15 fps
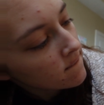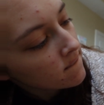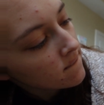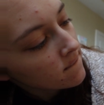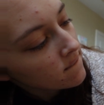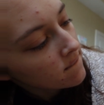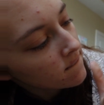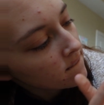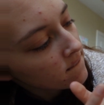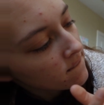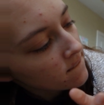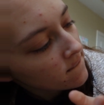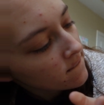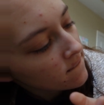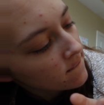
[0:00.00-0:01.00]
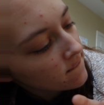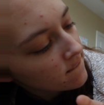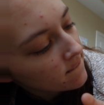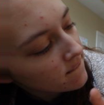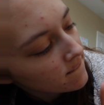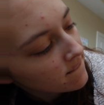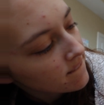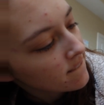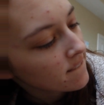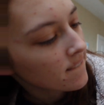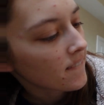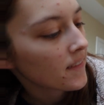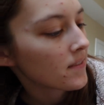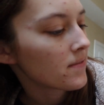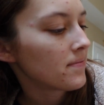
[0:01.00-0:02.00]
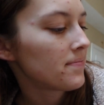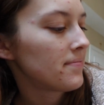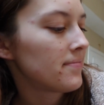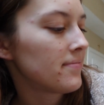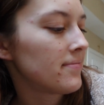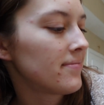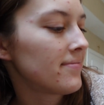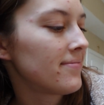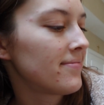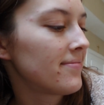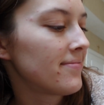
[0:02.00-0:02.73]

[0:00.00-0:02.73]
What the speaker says: No one is speaking in this clip.